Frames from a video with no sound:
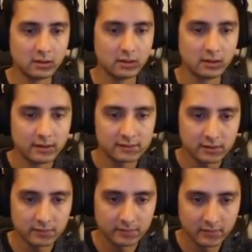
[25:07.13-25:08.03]
see,
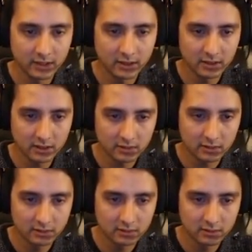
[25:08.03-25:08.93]
here,
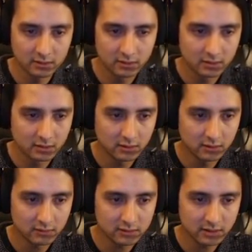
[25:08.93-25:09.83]

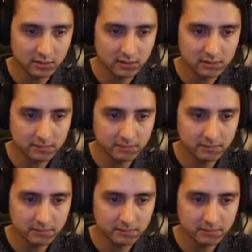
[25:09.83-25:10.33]
looks like it's